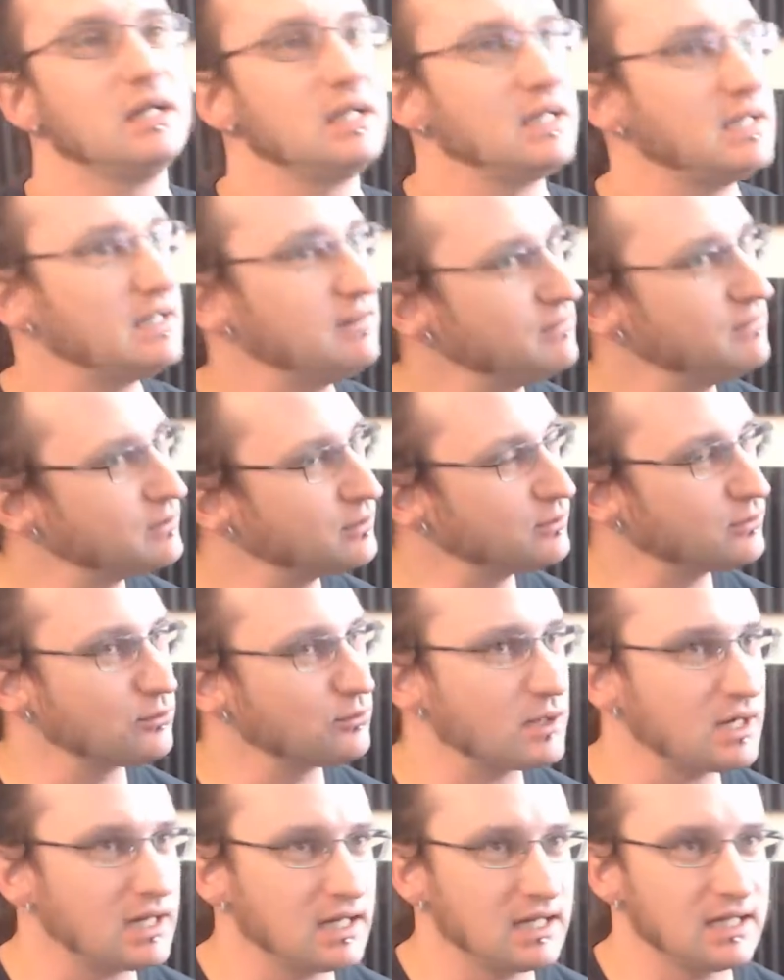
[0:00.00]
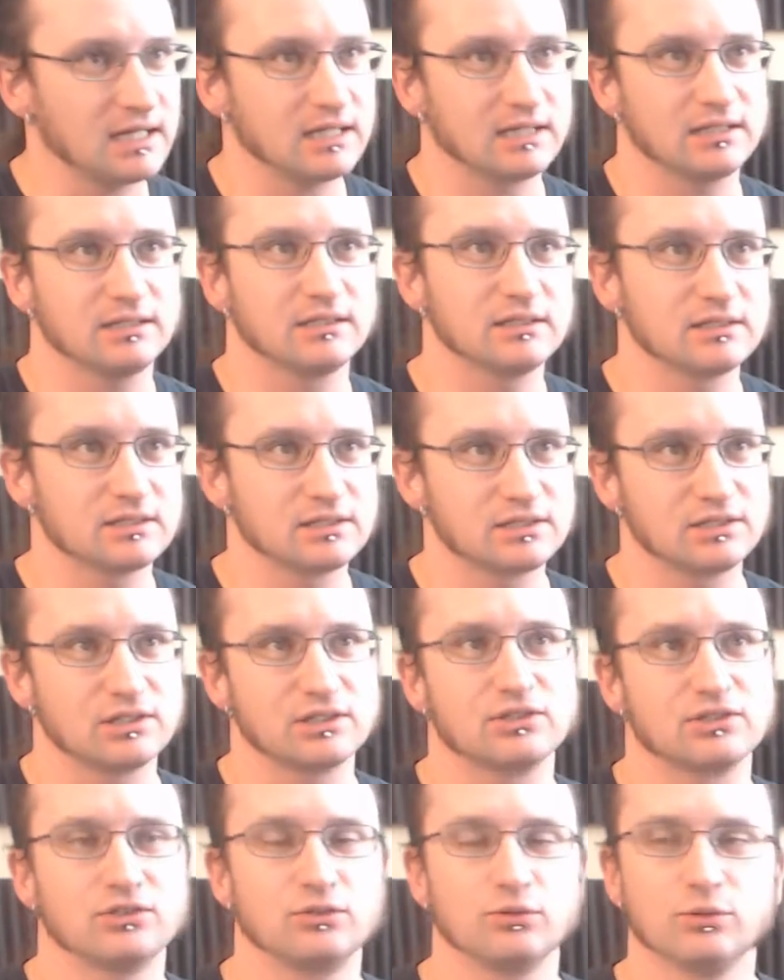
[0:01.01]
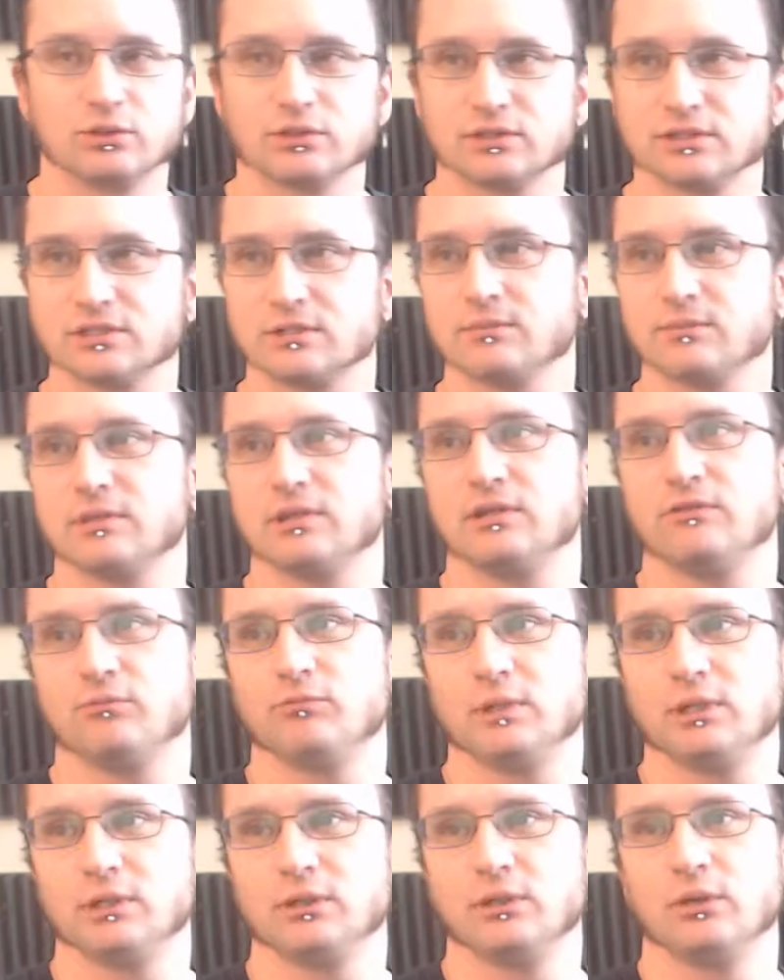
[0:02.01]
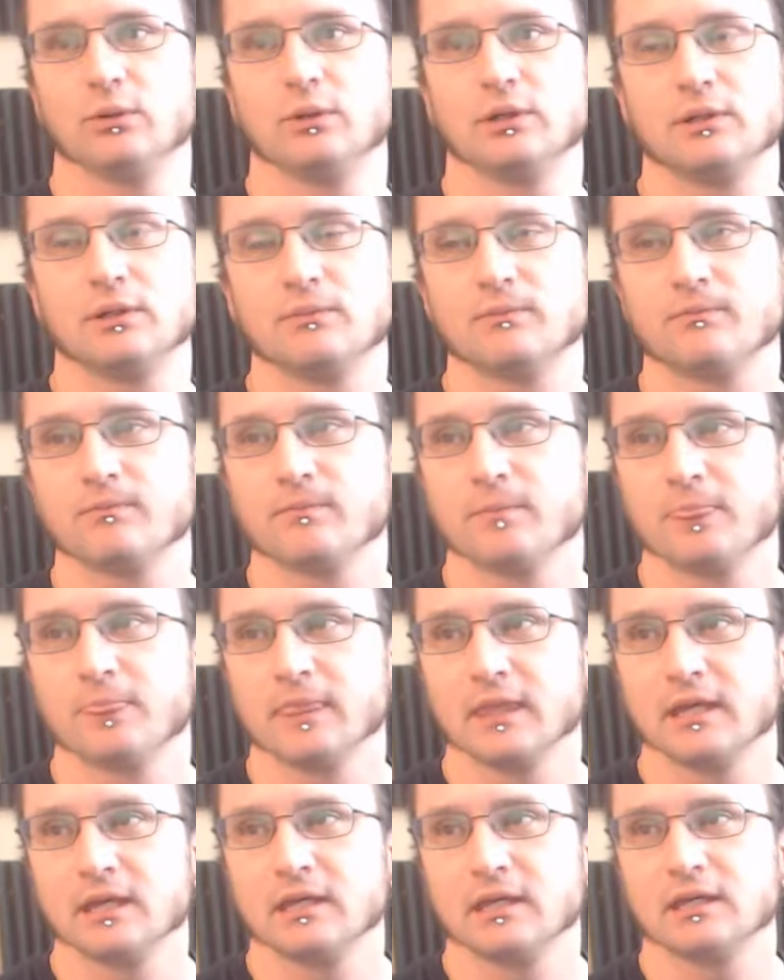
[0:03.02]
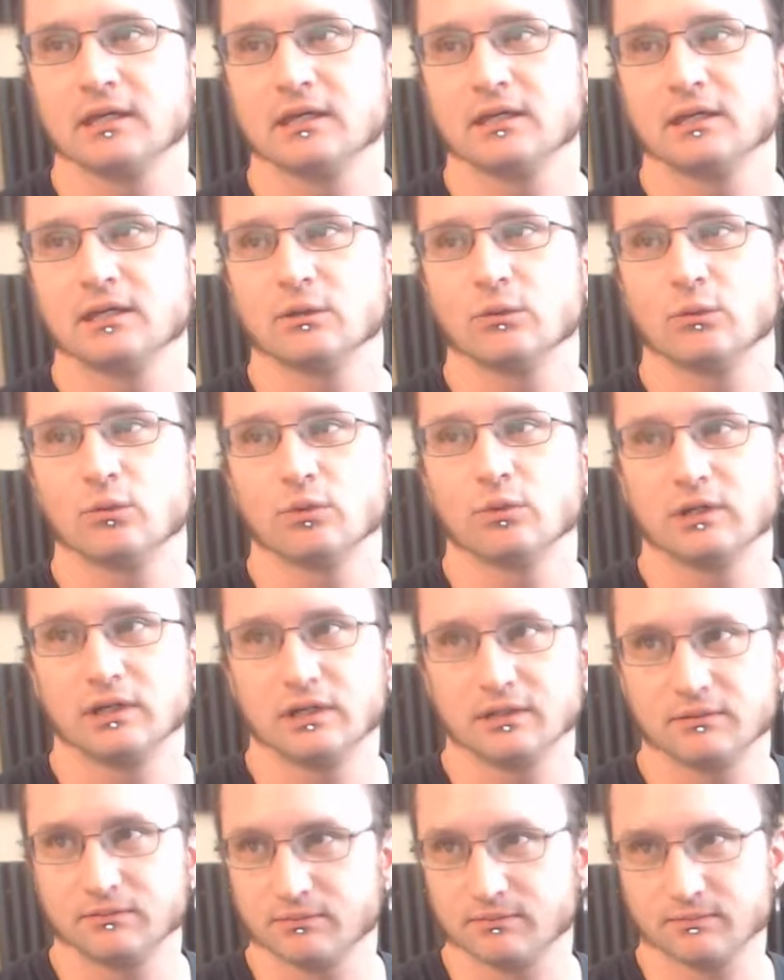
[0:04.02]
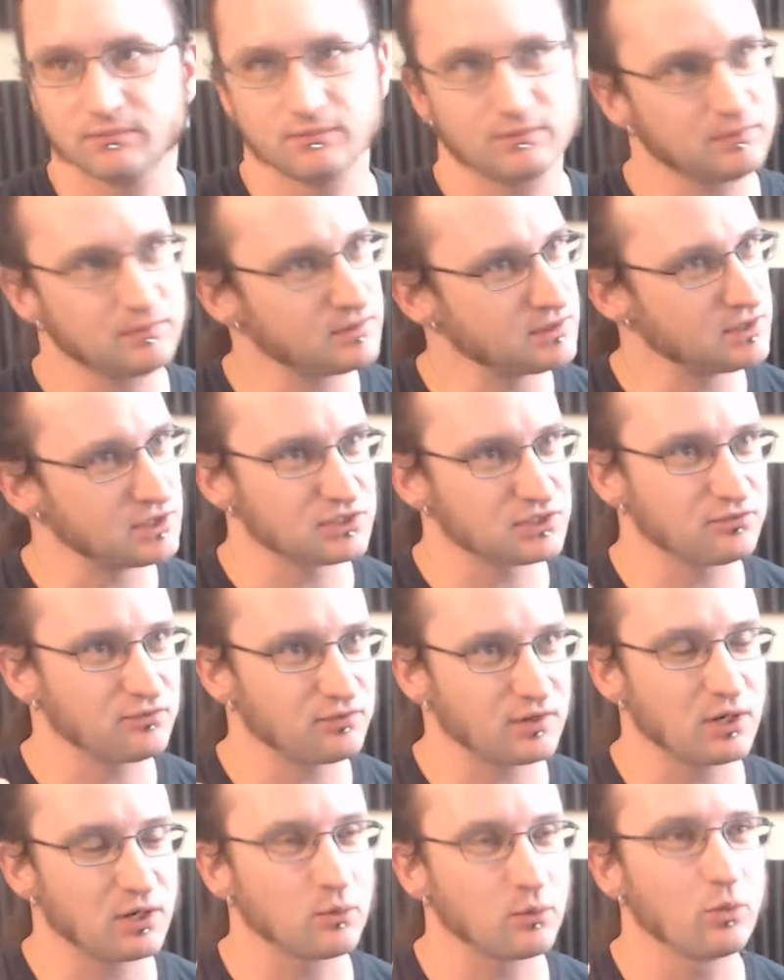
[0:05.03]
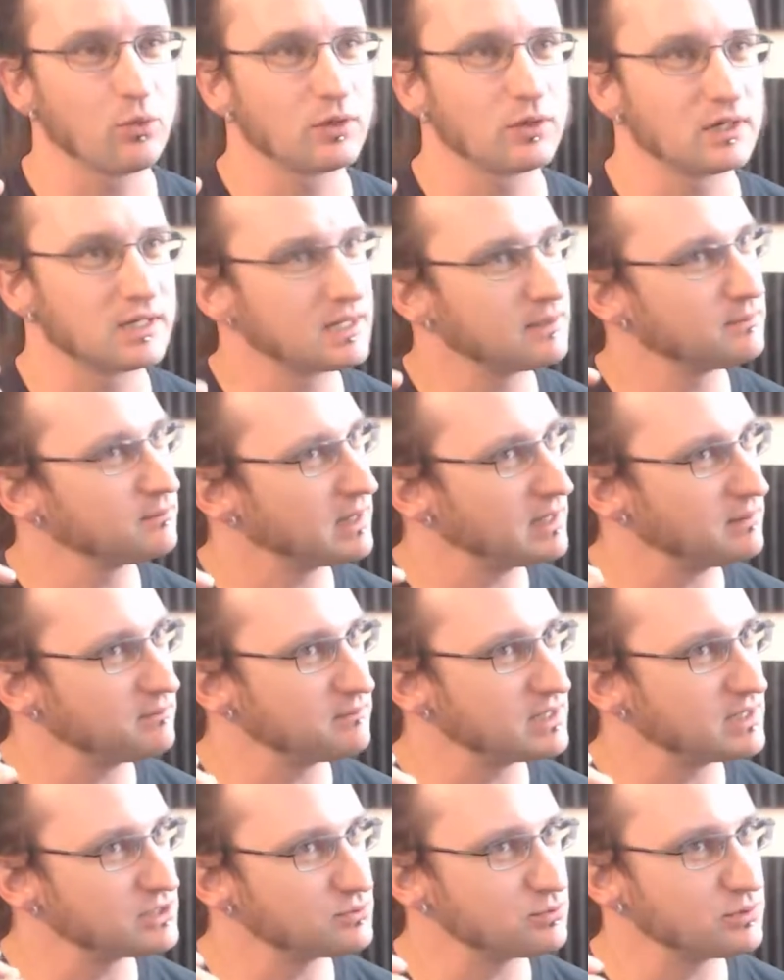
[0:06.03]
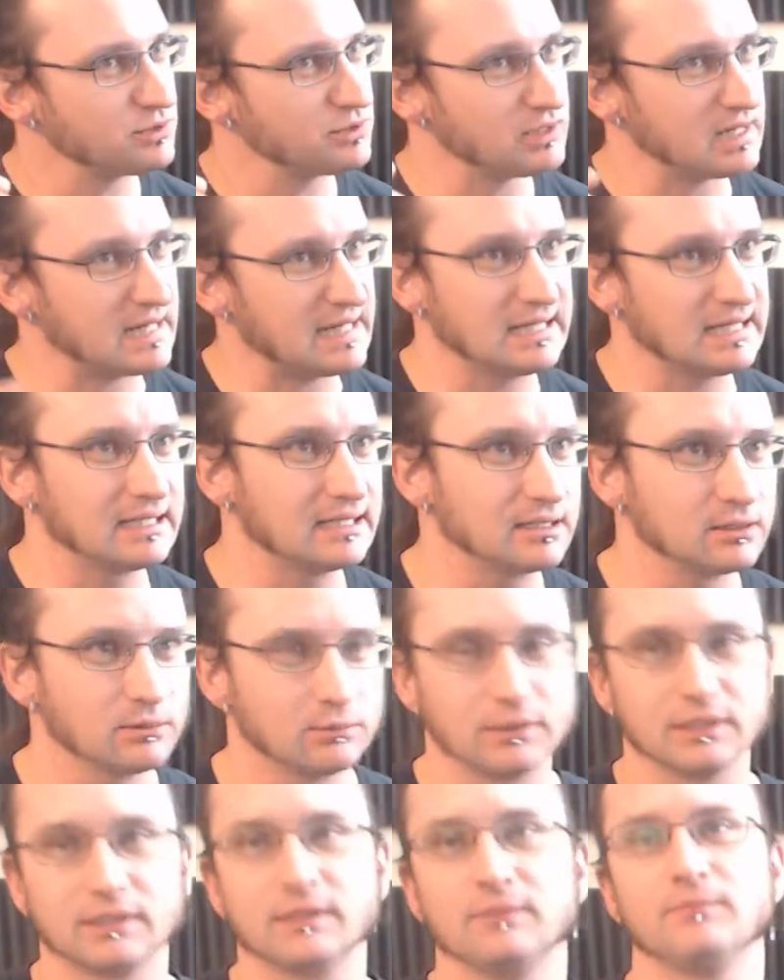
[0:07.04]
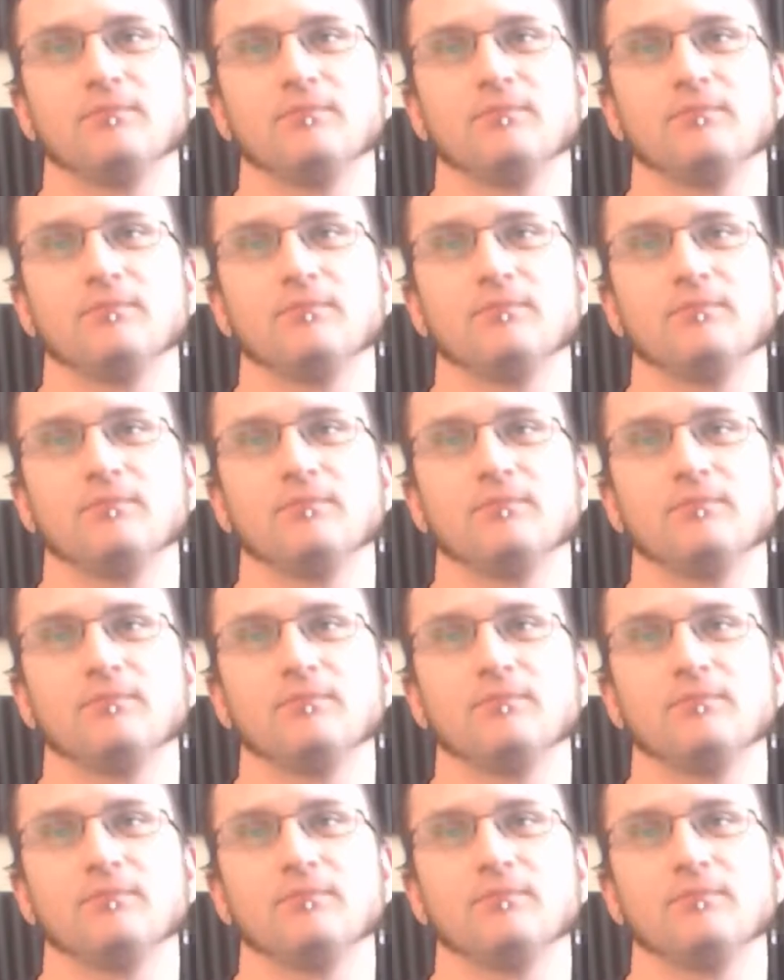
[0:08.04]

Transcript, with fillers: Even though the right hand is, is doing something you've been doing, it, it just fair warning, it might mess with your head a little bit